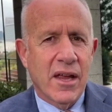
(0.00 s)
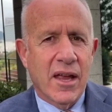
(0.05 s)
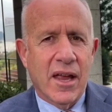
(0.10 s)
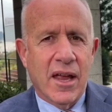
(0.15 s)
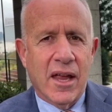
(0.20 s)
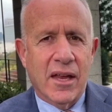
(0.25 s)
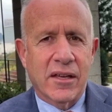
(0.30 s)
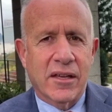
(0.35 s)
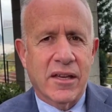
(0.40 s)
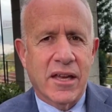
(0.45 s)

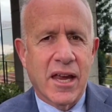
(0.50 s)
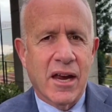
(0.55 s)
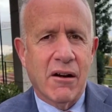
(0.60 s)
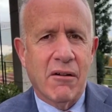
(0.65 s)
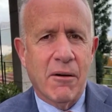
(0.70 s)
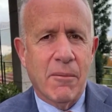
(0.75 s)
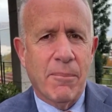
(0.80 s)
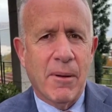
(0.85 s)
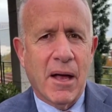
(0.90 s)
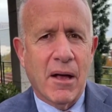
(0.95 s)
and care
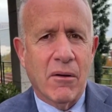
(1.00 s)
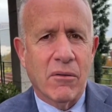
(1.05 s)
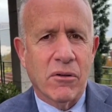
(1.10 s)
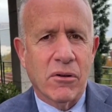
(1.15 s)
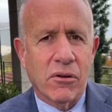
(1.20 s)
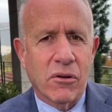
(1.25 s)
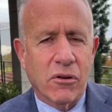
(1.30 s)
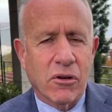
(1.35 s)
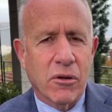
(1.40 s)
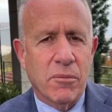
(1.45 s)
about
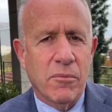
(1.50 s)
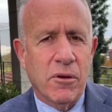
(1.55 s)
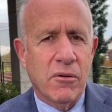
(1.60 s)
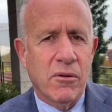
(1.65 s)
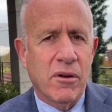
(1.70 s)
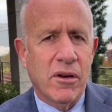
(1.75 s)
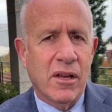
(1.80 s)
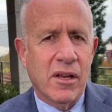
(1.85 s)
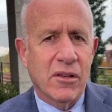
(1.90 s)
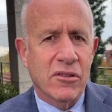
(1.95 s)
your
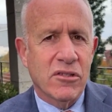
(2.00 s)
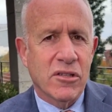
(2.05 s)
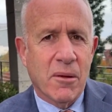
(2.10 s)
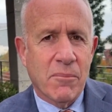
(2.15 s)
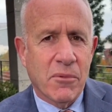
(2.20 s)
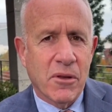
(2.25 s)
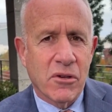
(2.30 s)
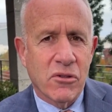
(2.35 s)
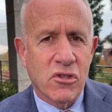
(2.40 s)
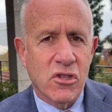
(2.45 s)
community and
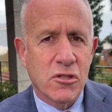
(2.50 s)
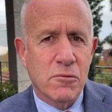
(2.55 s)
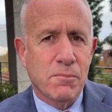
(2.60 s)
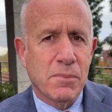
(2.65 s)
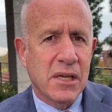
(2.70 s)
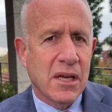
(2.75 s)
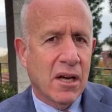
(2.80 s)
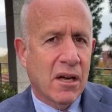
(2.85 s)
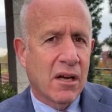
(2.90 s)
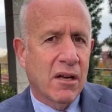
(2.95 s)
something just
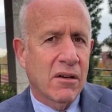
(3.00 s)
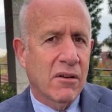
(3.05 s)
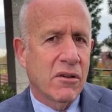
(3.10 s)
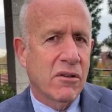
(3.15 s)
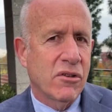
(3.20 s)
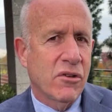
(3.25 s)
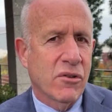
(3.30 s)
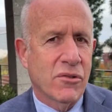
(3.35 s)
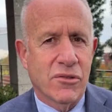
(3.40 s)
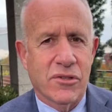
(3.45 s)
beyond
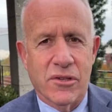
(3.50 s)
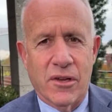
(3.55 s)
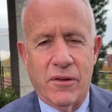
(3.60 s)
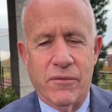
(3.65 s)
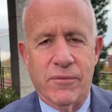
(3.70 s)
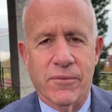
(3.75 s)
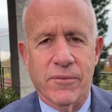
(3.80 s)
yourself.